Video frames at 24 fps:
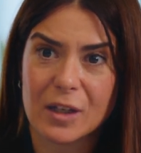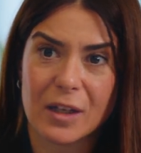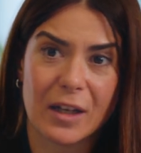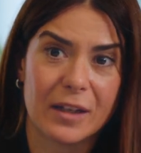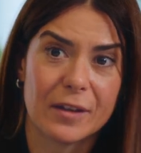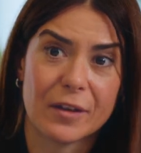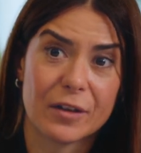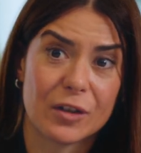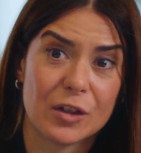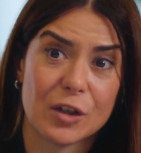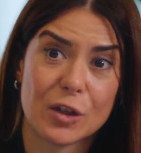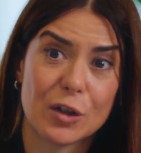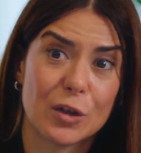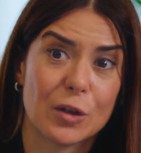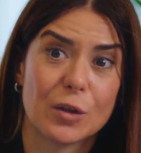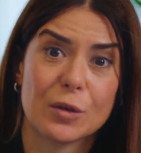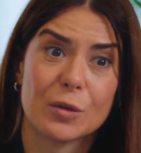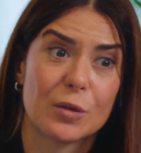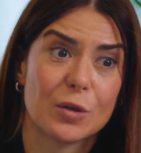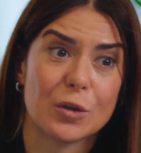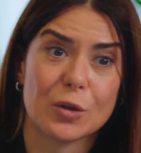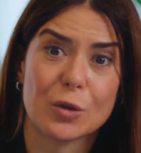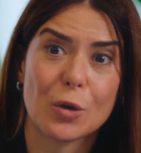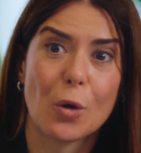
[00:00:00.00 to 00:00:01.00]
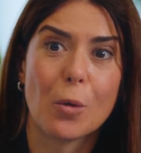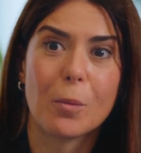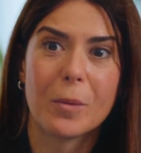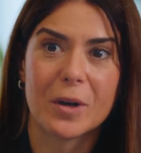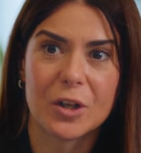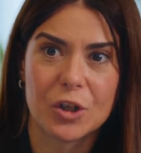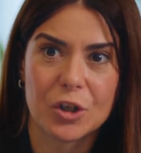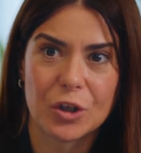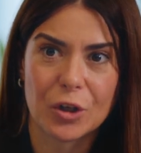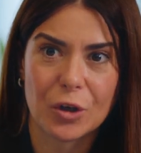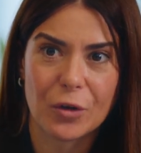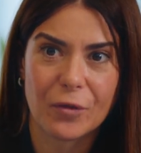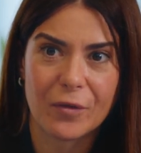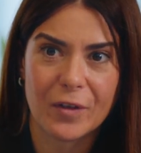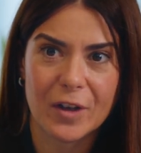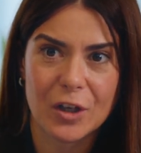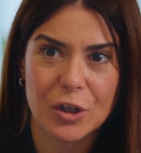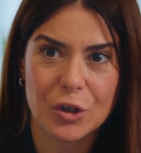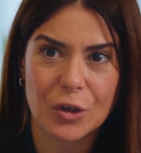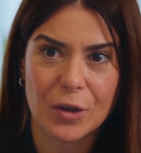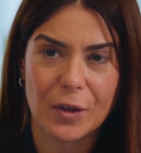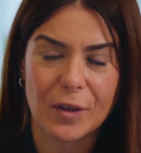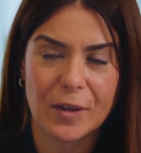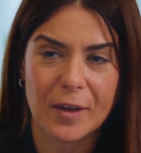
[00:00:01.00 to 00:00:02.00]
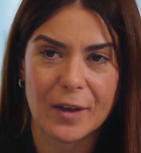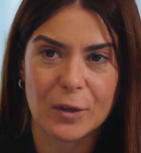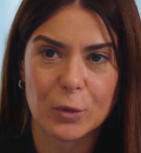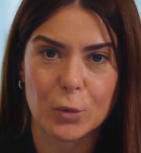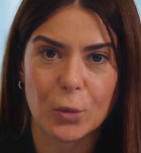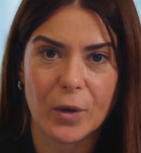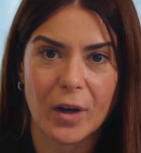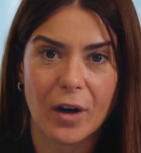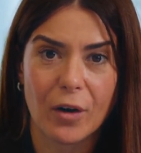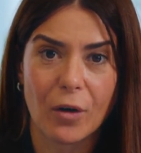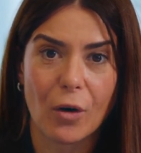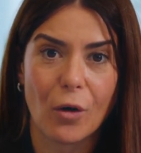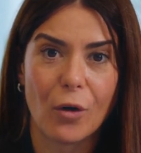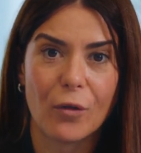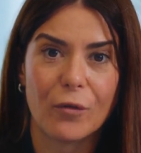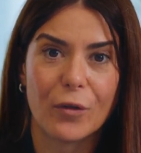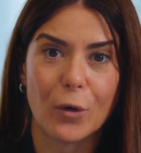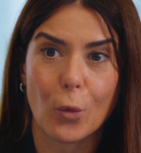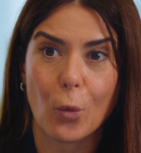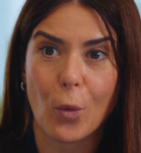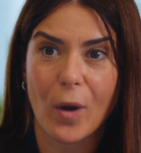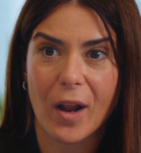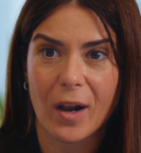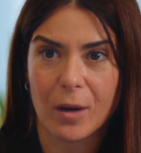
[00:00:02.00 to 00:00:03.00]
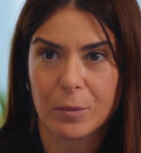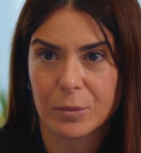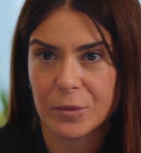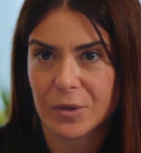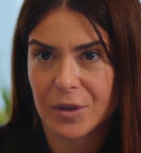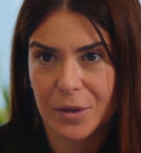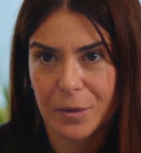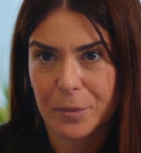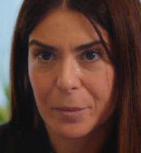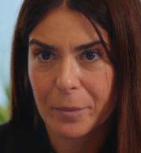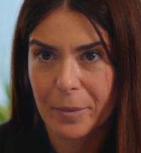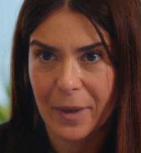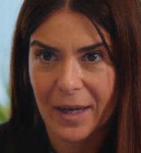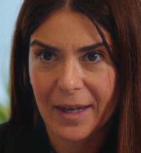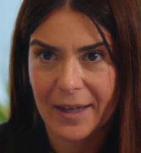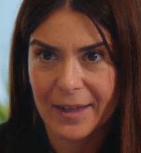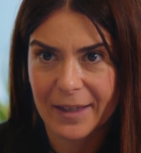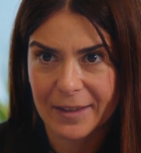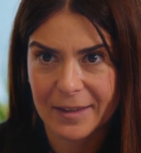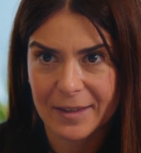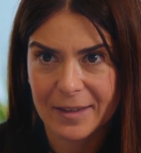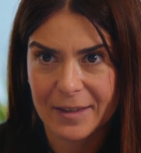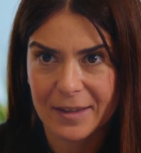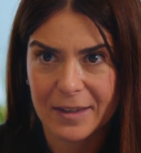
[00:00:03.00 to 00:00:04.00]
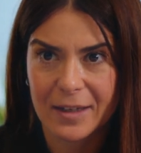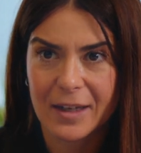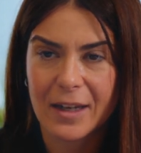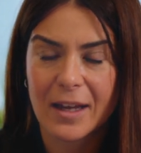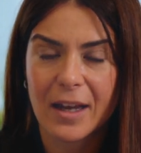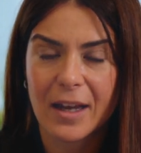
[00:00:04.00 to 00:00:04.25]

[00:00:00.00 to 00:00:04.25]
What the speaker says: There's so much innovation that we are overwhelmed by it.